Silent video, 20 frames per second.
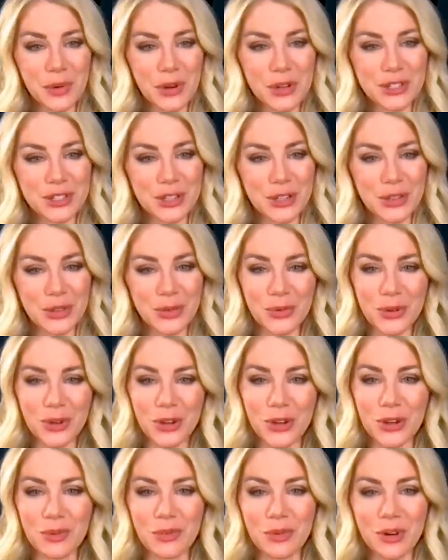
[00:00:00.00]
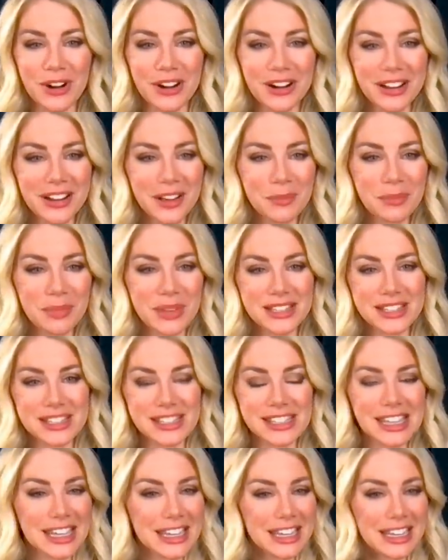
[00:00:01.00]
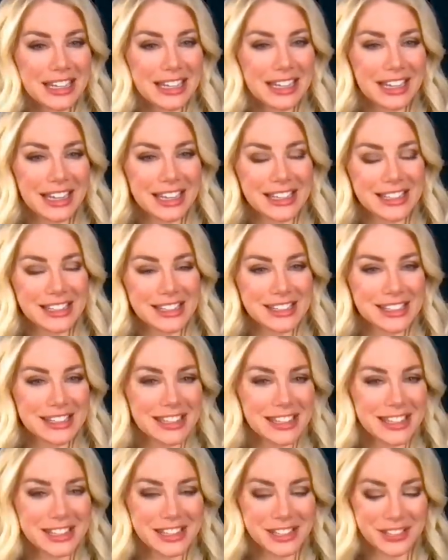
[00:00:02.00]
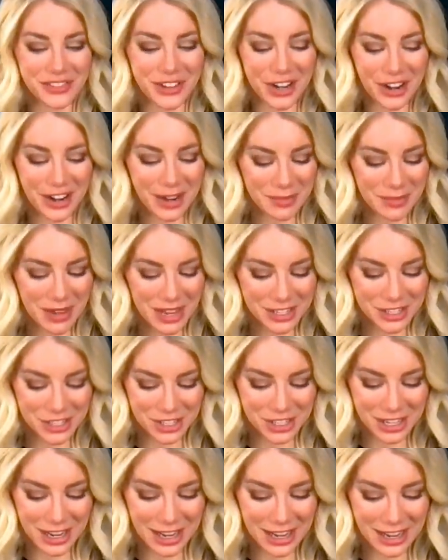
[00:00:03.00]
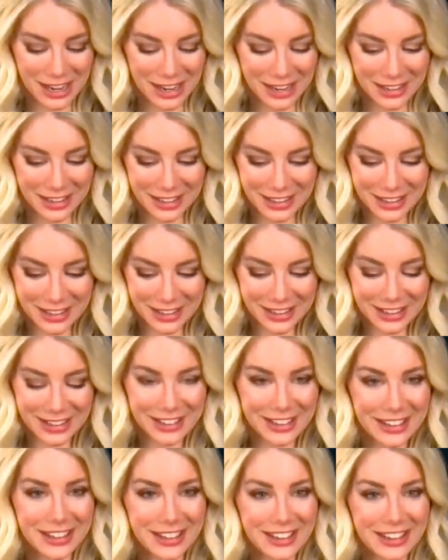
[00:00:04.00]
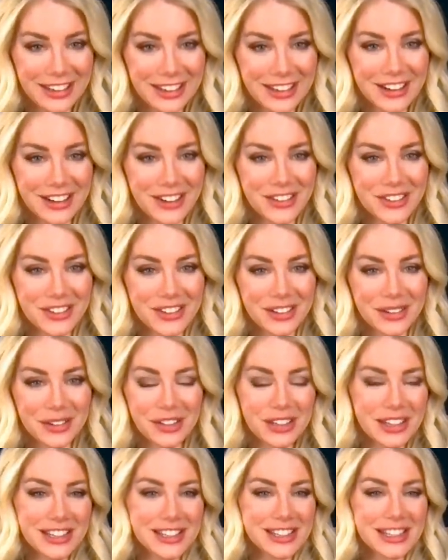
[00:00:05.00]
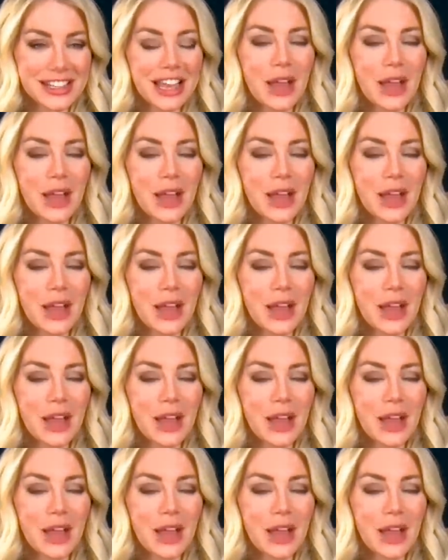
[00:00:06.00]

person in the room or be seen. He's he's very much, uh, you know, he's,